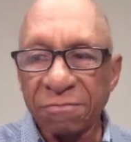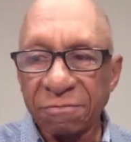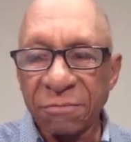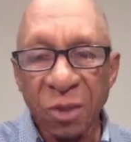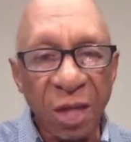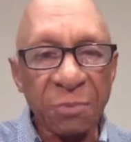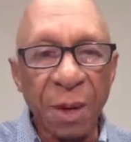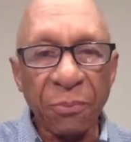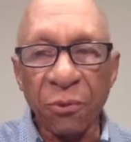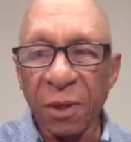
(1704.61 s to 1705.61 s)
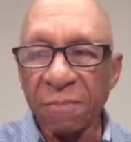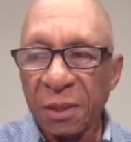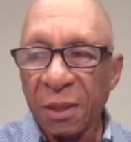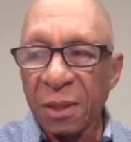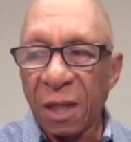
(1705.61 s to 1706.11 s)
So that's my point.
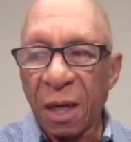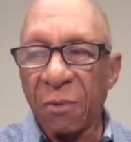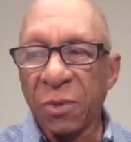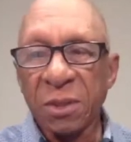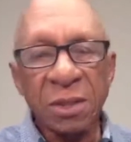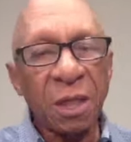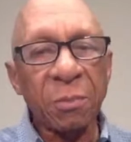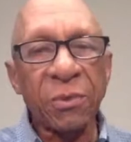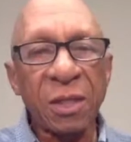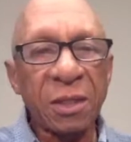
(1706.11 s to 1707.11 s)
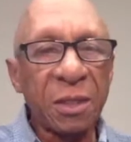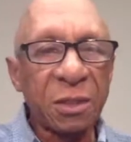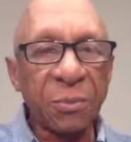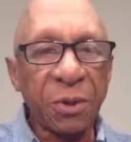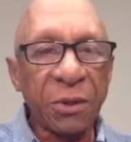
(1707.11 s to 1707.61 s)
We celebrate these
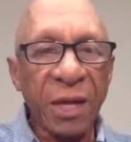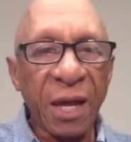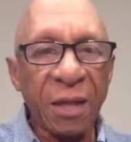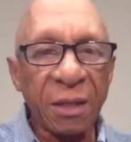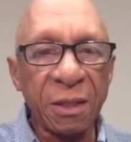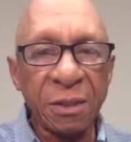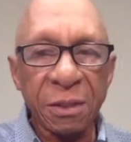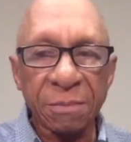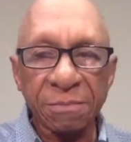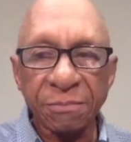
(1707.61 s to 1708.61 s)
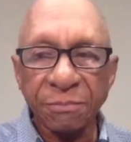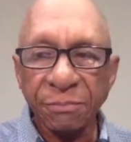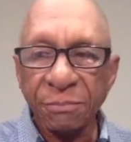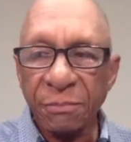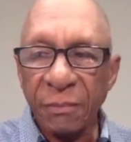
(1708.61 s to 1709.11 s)
superior athletes.
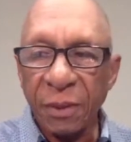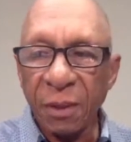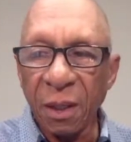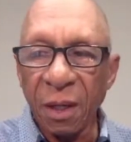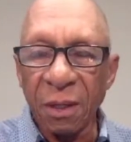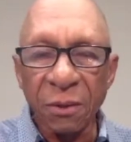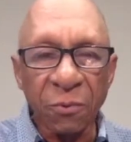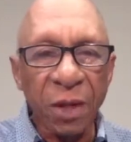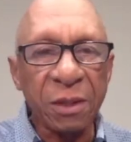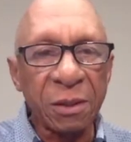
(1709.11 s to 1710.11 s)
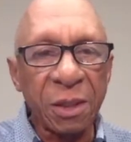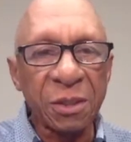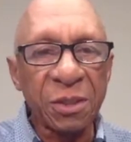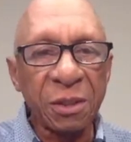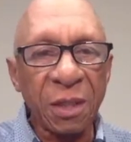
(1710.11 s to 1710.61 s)
The
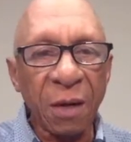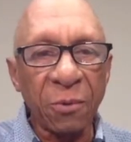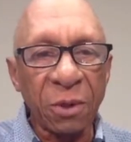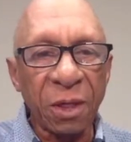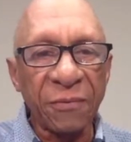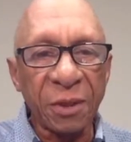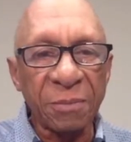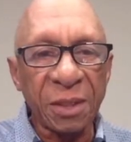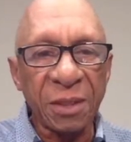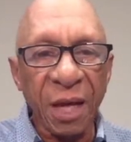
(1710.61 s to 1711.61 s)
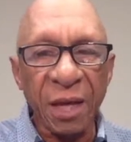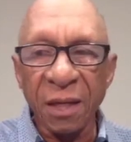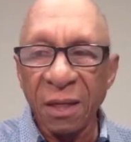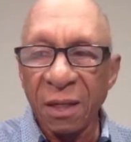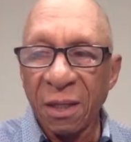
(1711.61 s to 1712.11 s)
recognition that we're giving them
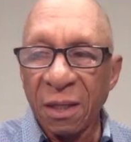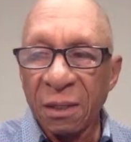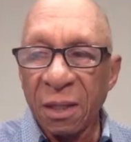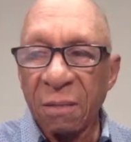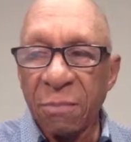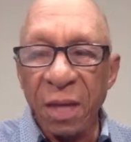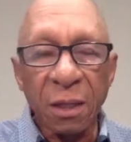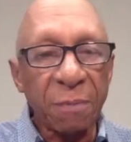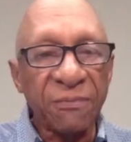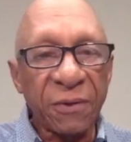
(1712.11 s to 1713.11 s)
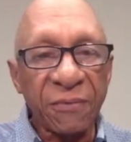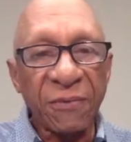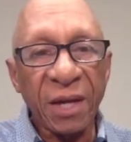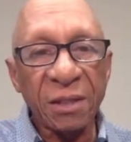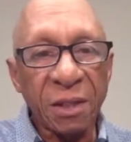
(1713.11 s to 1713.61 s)
today doesn't make up for the
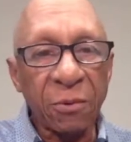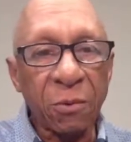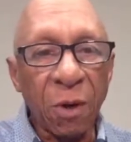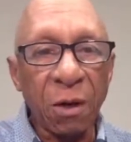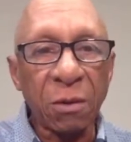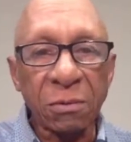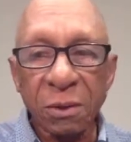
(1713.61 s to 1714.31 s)
fact that they were wrong.